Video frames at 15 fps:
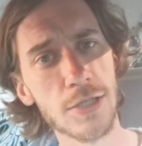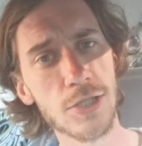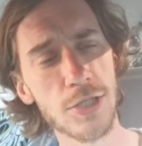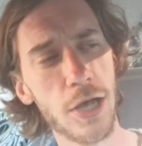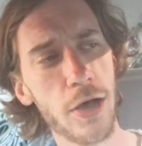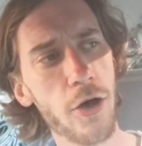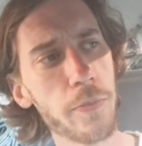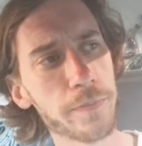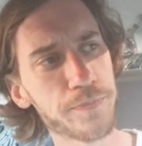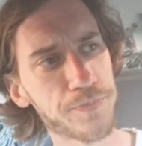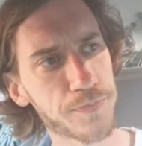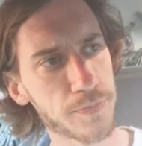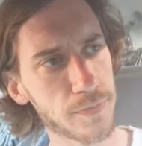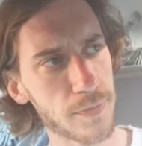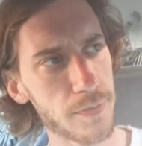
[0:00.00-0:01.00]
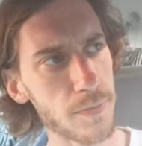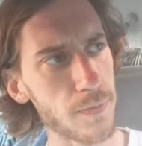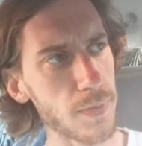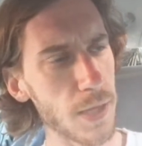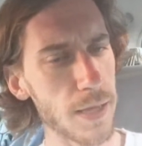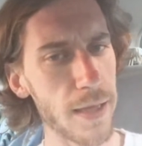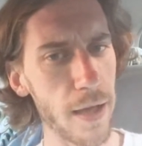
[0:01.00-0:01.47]
So
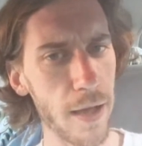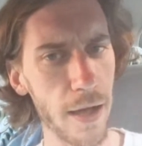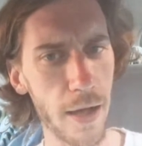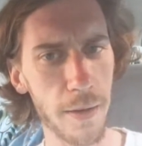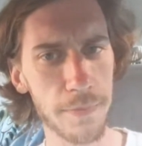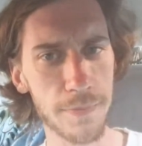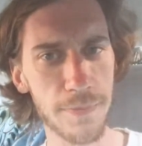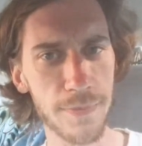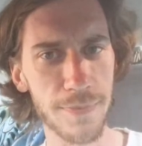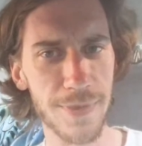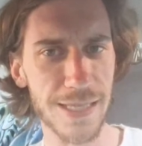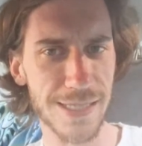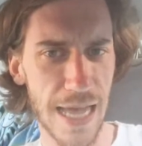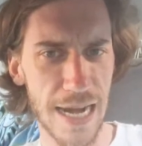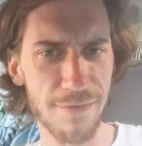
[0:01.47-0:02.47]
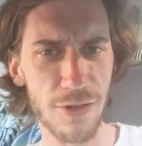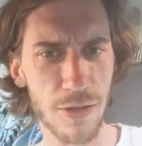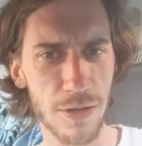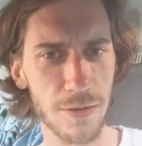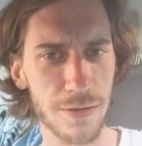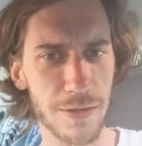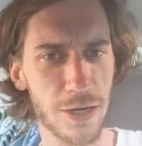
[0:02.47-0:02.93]
that's kind of a
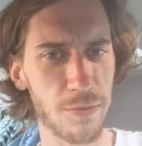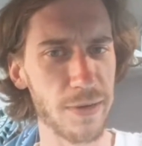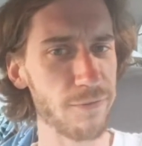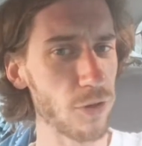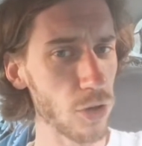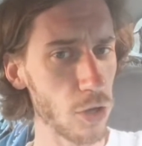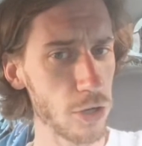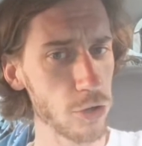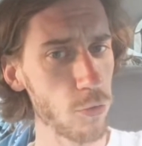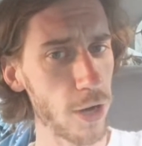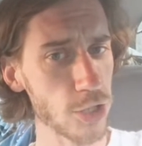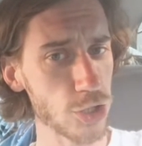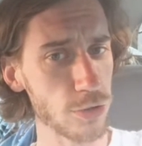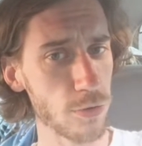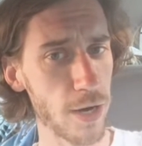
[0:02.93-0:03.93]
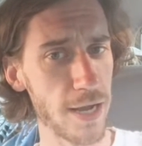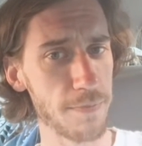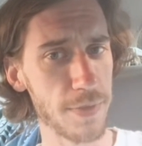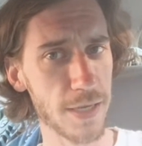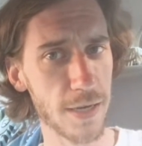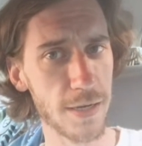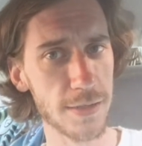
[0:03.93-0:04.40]
little bit of a loaded question, right?
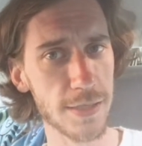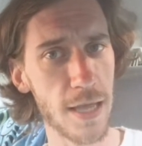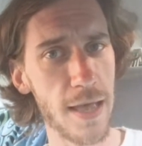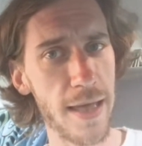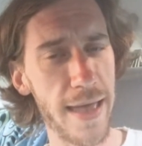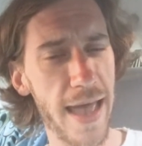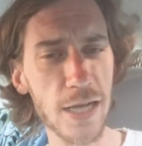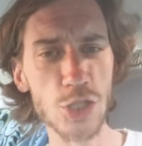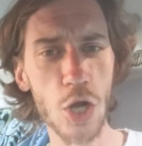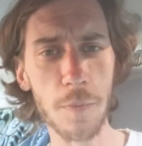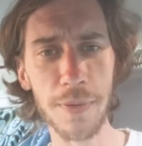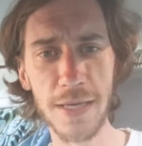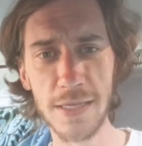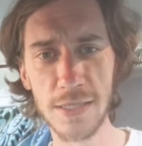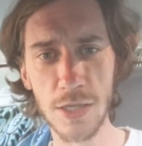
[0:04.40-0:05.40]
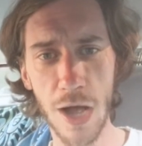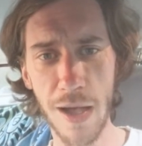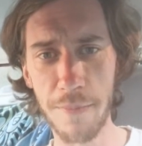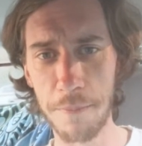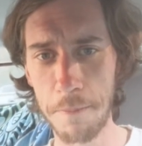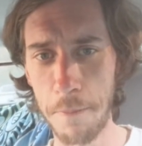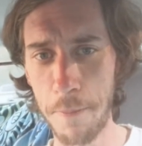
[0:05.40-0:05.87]
Because XRP is
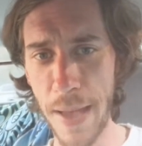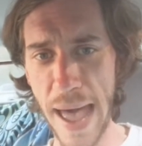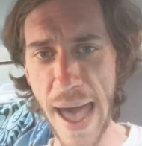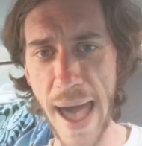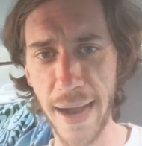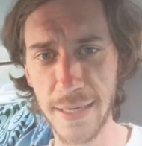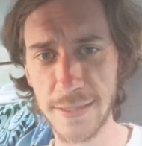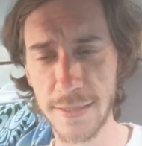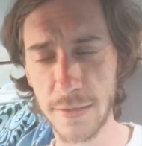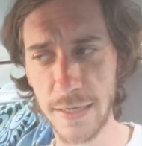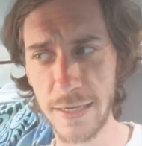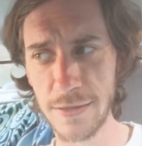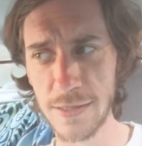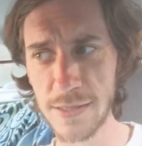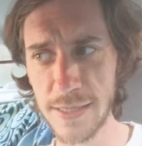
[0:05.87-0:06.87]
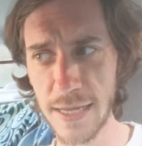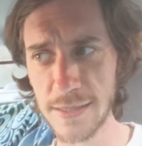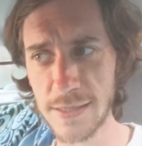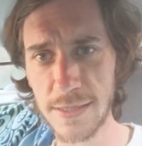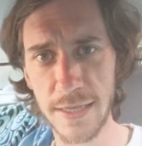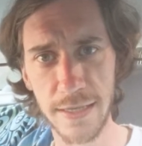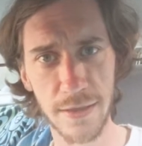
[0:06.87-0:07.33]
not backed in the
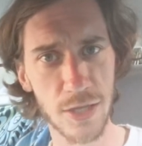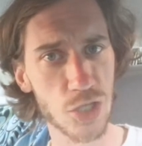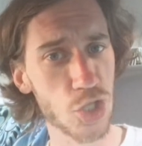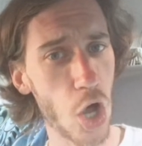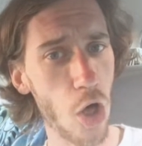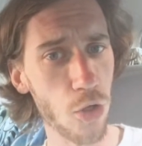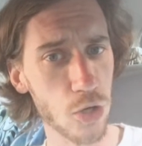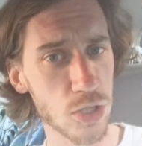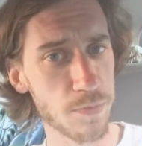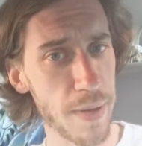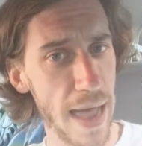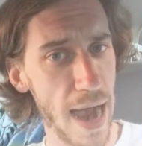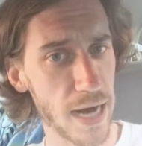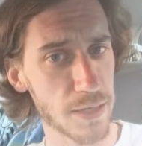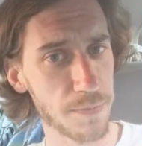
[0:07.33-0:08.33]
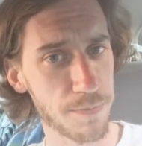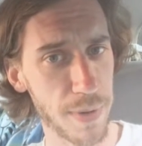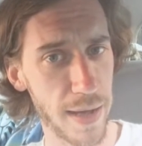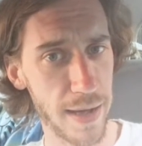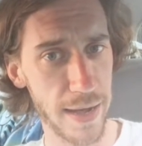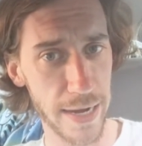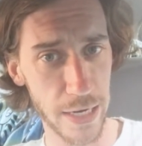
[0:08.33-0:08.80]
sense that the dollar is backed
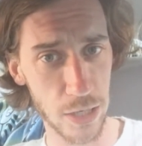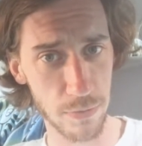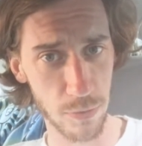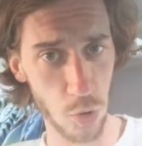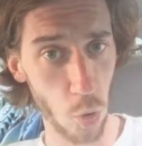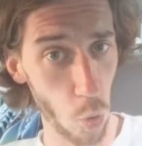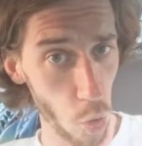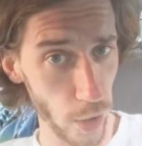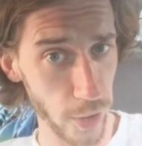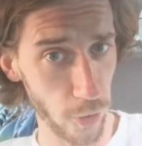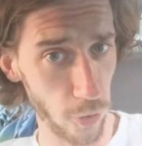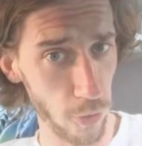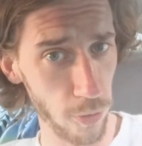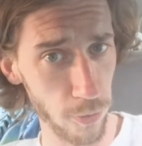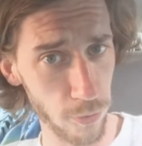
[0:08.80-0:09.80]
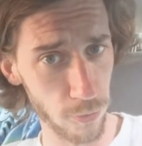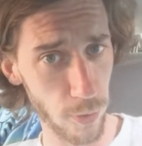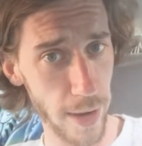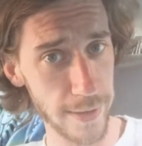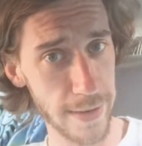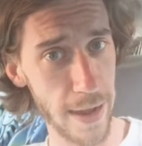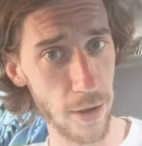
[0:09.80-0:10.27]
by oil
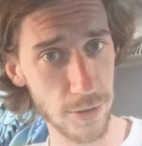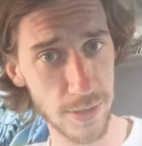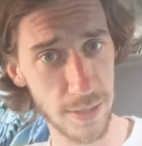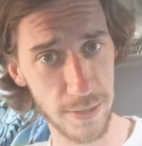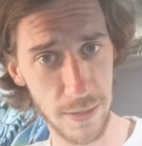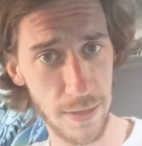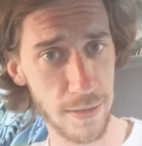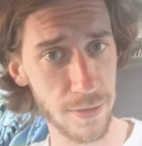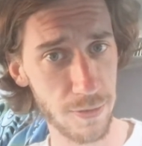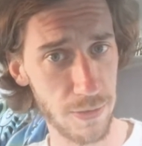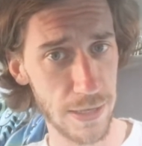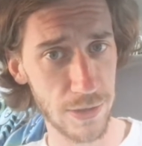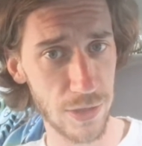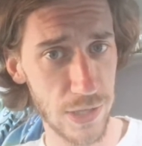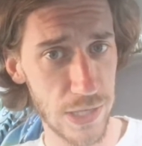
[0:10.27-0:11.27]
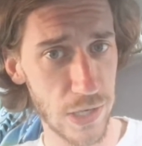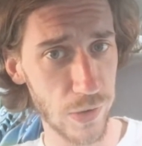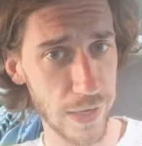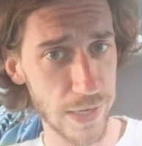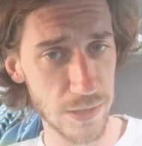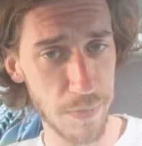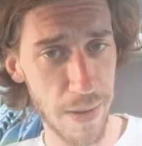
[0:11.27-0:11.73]
right now. In
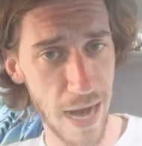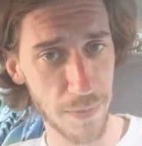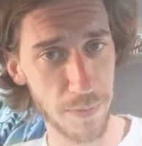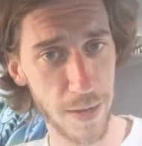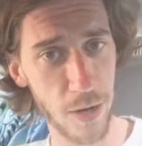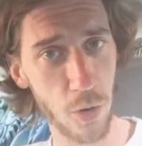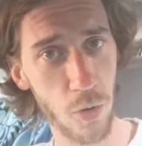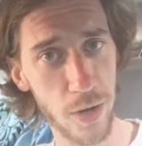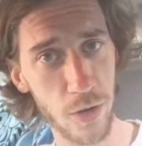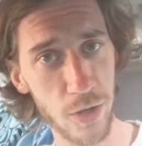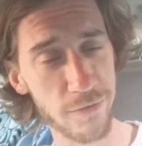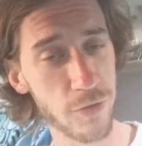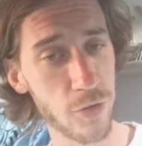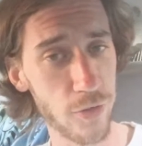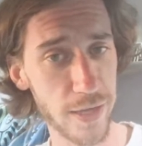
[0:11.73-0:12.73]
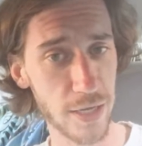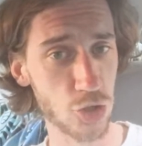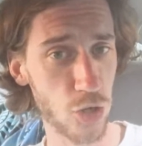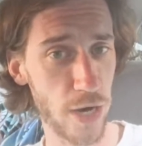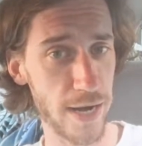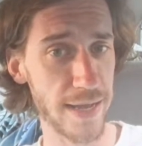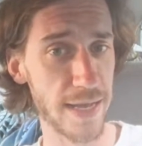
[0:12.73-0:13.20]
theory, it's backed by oil, even though they can
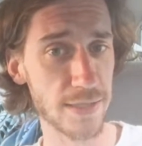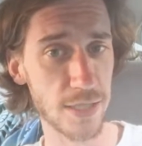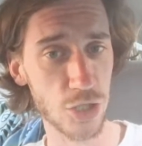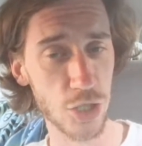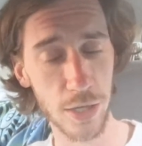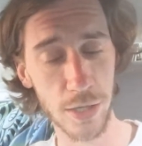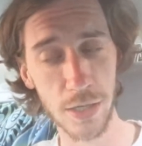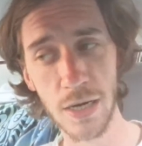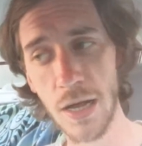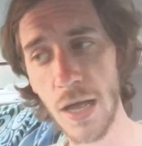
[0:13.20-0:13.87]
trade against each other.